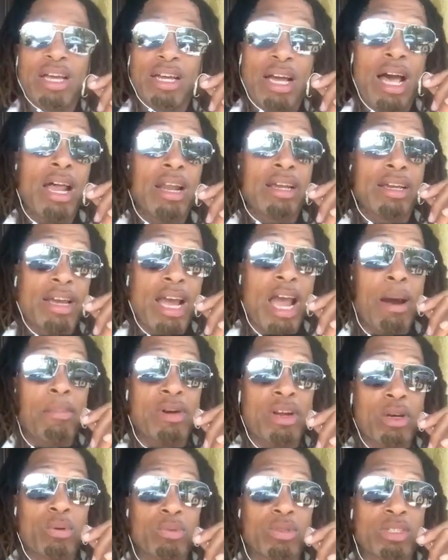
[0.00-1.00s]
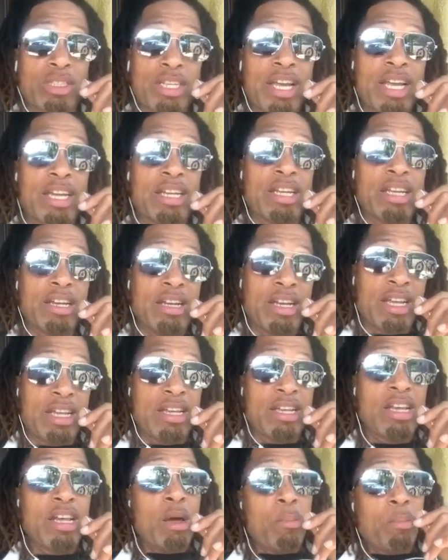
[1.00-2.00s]
Colin Kaepernick was taking a
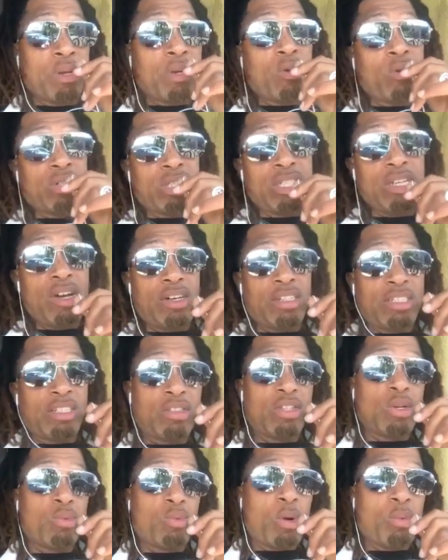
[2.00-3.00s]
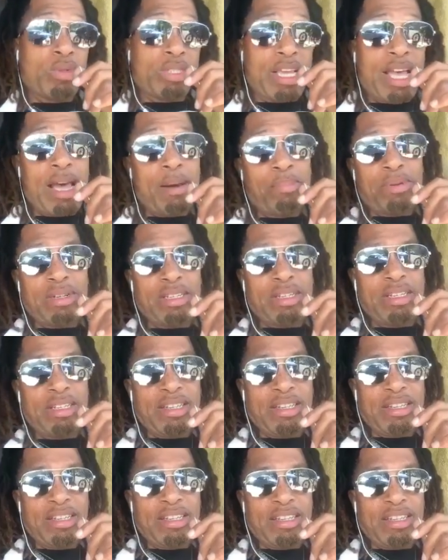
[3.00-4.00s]
knee because he understood what was happening.
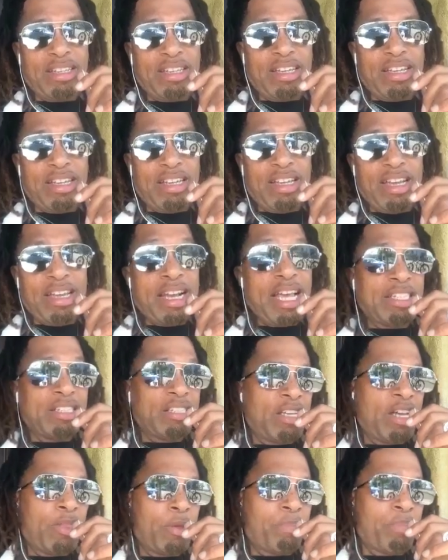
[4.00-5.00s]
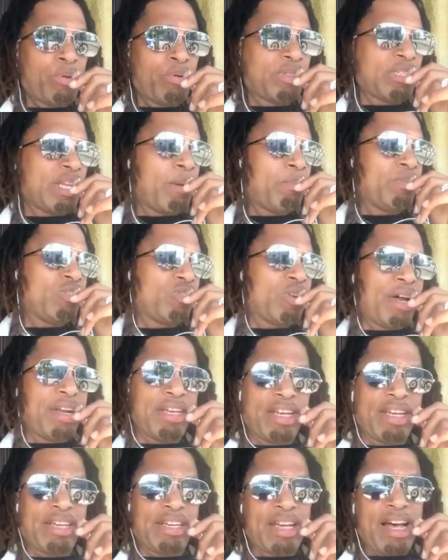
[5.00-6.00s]
And that's another person I've been trying
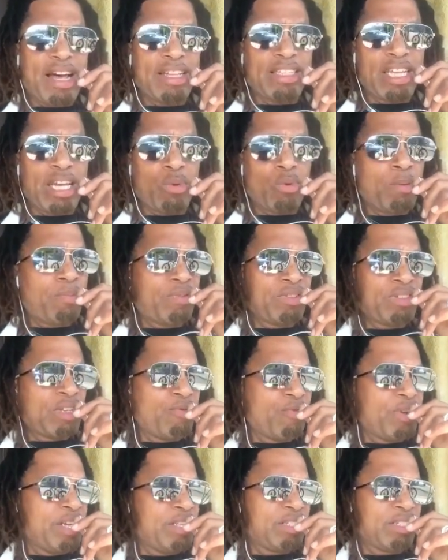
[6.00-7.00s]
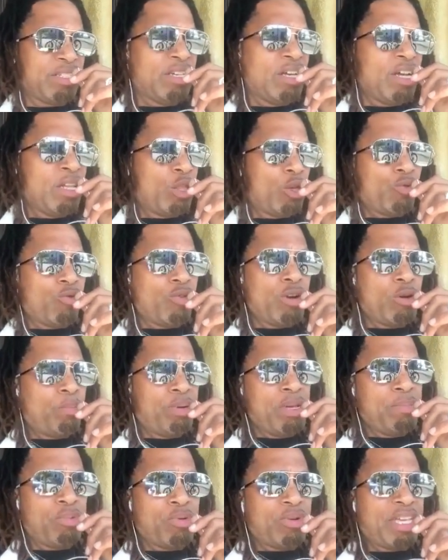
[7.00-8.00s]
to get in contact with. For some reason, the real
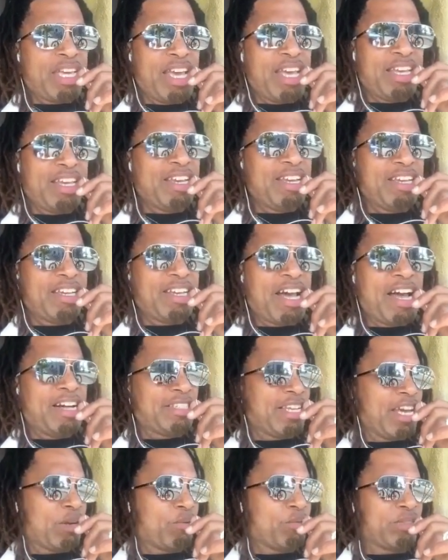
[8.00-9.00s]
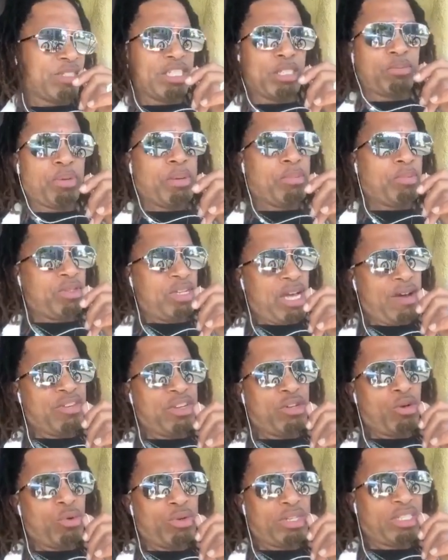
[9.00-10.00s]
people can't get in contact with these people. Have
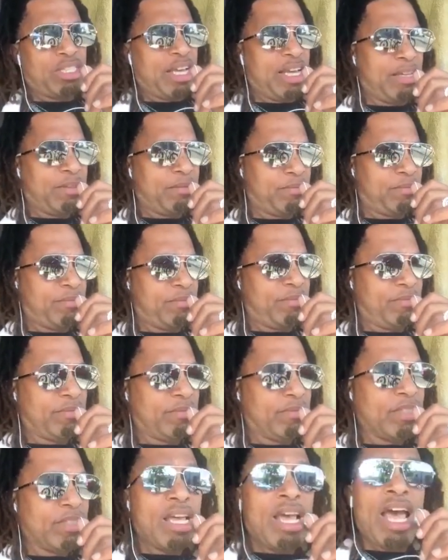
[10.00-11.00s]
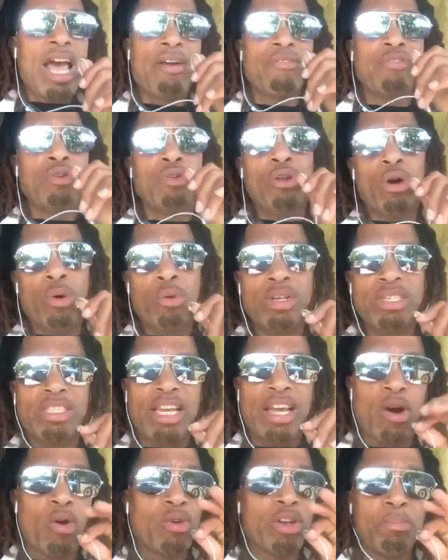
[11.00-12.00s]
you noticed that? Have you noticed
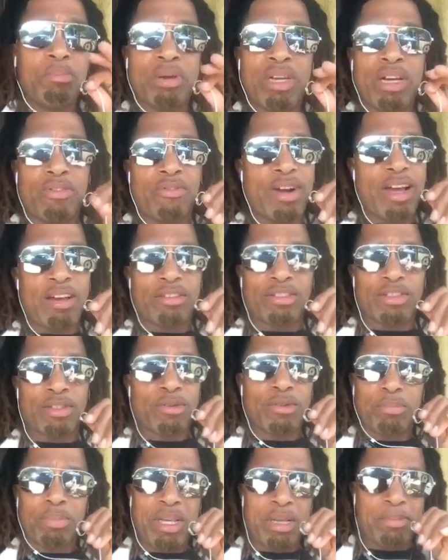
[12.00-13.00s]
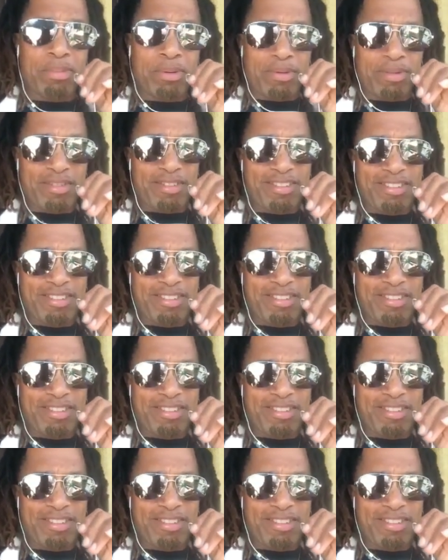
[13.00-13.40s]
they only be around certain people?